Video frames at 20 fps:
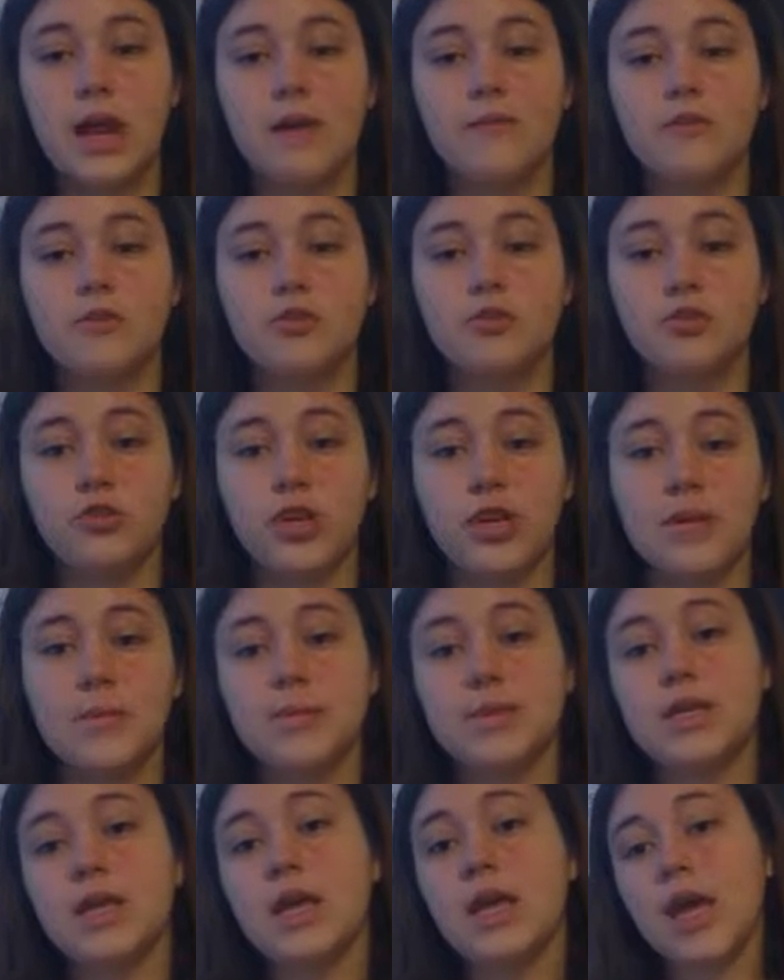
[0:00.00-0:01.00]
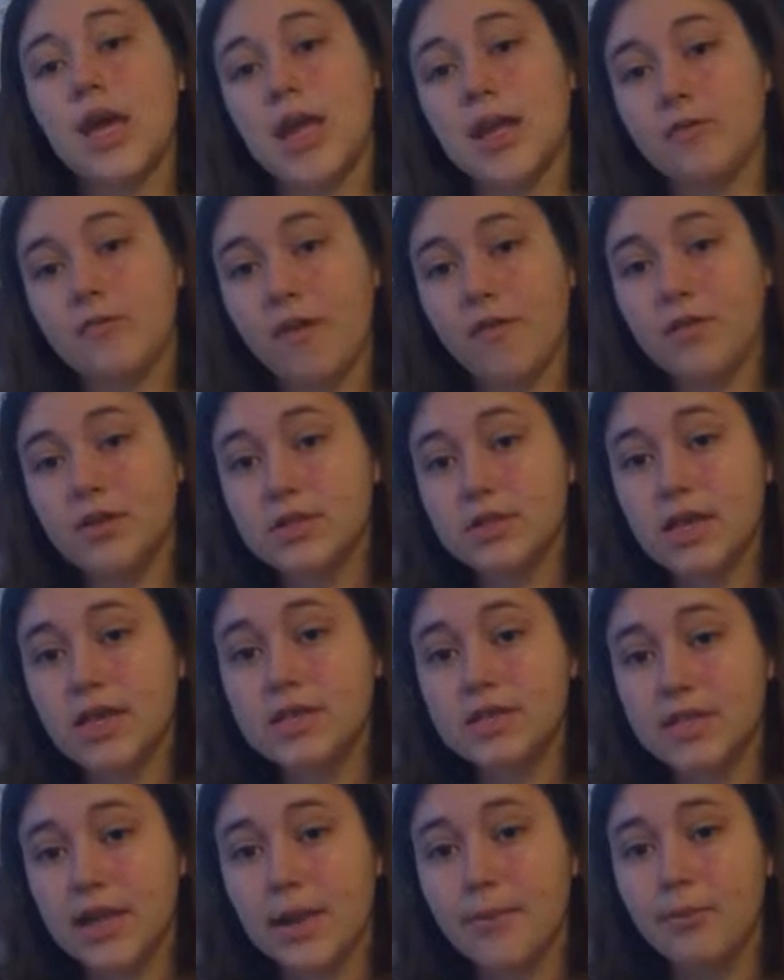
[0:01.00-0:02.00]
of streams and rivers
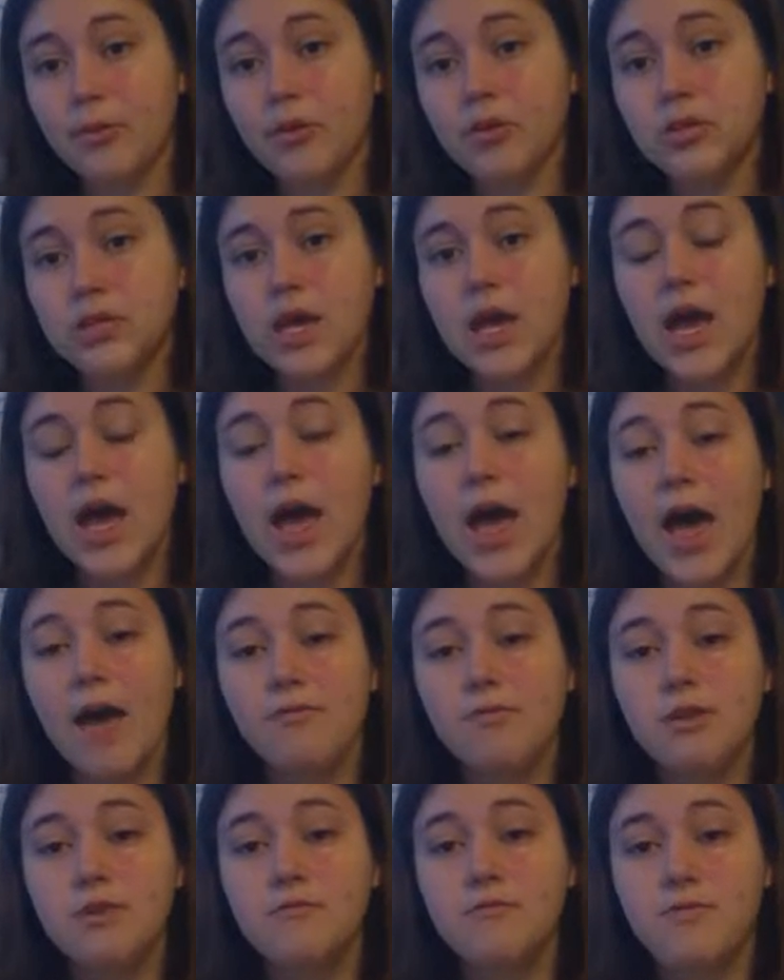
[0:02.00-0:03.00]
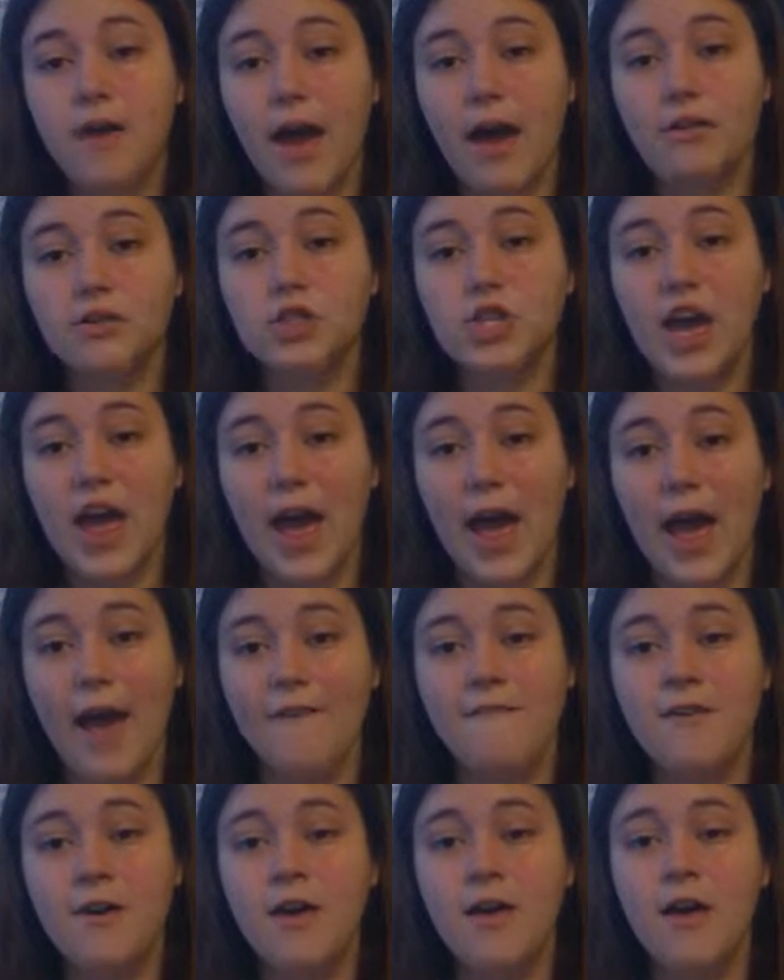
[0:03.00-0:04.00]
they sampled have been found to
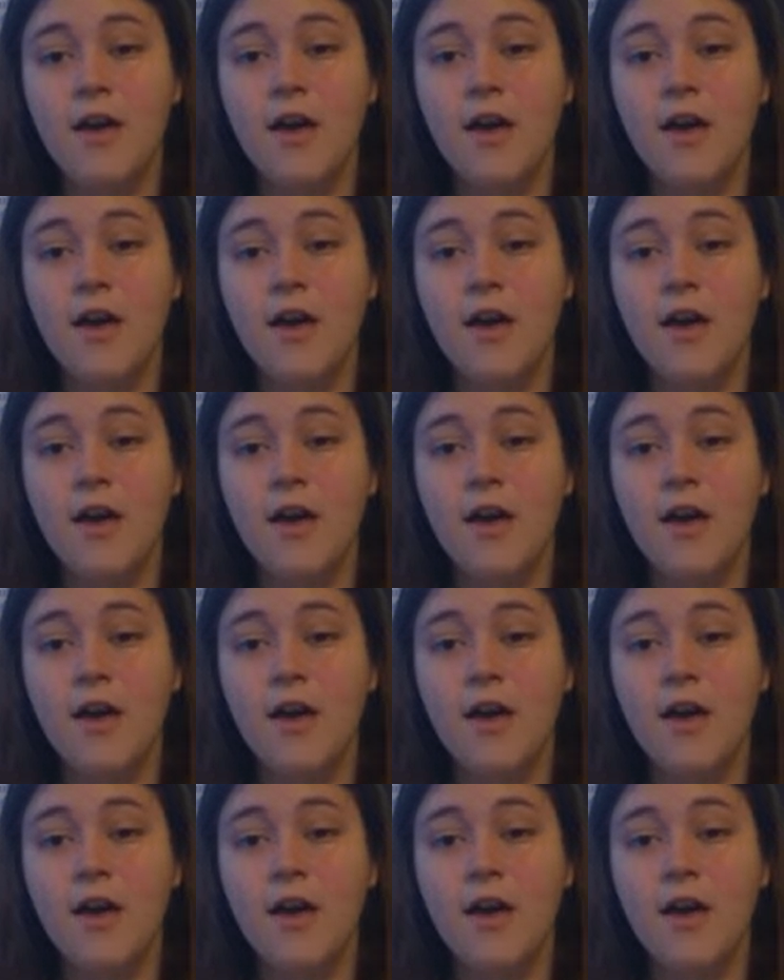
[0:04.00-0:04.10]
have